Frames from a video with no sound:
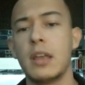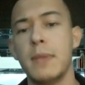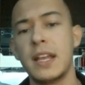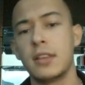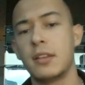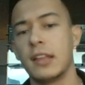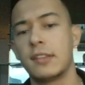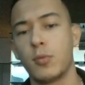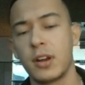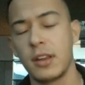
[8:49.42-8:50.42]
working
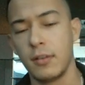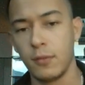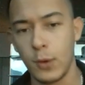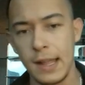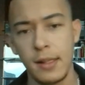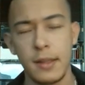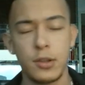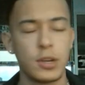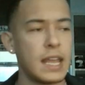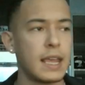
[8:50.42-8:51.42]
method that's working
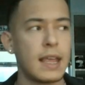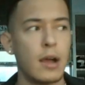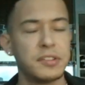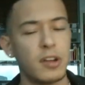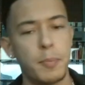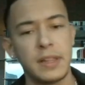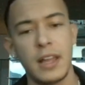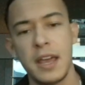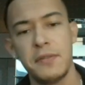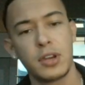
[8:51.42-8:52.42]
well, you're getting accounts
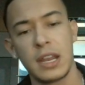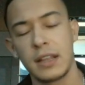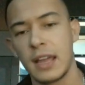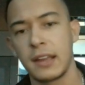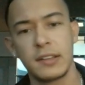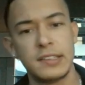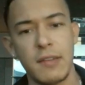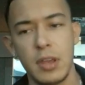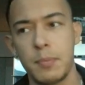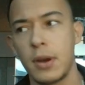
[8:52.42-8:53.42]
up and live, you're getting like
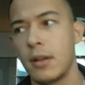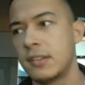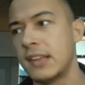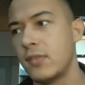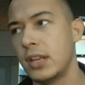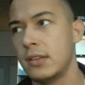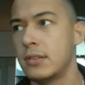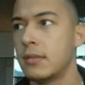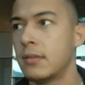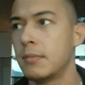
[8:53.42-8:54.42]

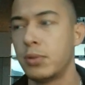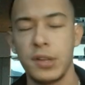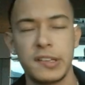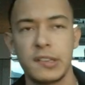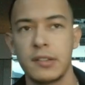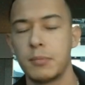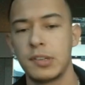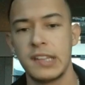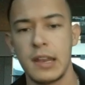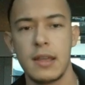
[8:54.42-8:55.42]

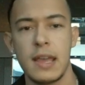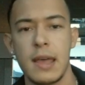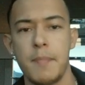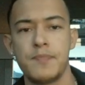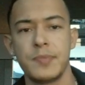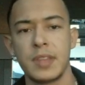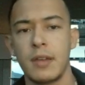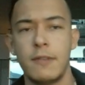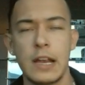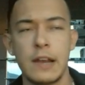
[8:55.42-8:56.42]
70+%
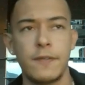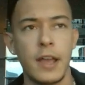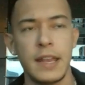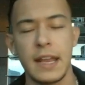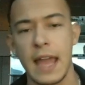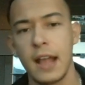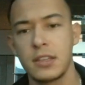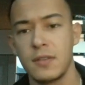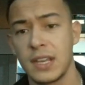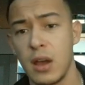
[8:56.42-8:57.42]
verified and
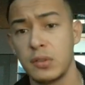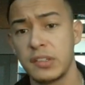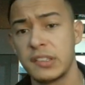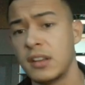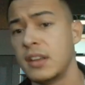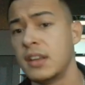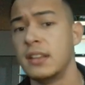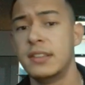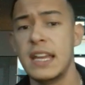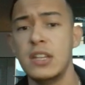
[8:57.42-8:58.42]
active accounts.
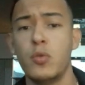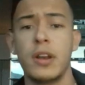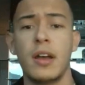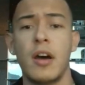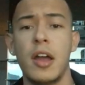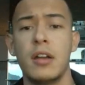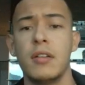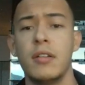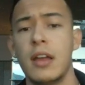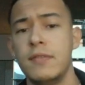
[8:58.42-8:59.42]
Then you want to
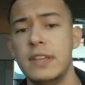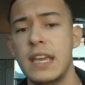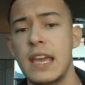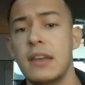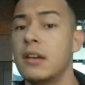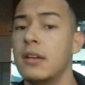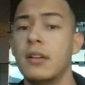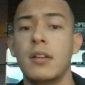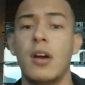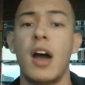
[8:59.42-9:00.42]
hire
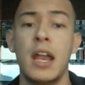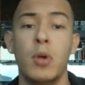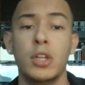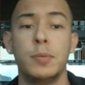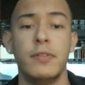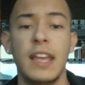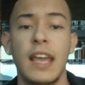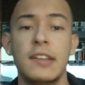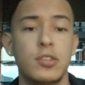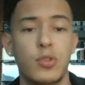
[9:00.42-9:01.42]

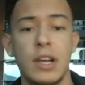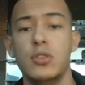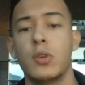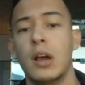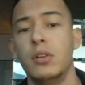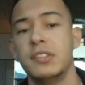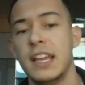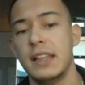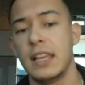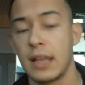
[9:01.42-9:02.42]
multiple VAs to create new
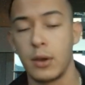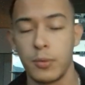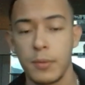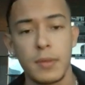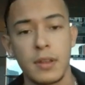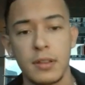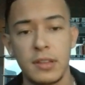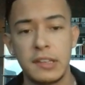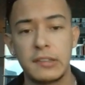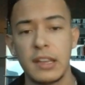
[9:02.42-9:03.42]
accounts daily. Now,
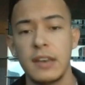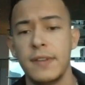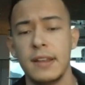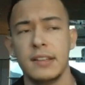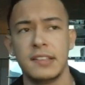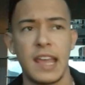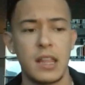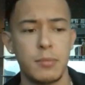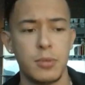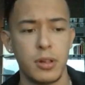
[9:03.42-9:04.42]
this is infinitely
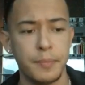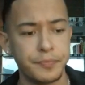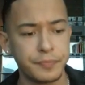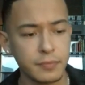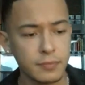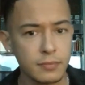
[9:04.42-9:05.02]
scalable.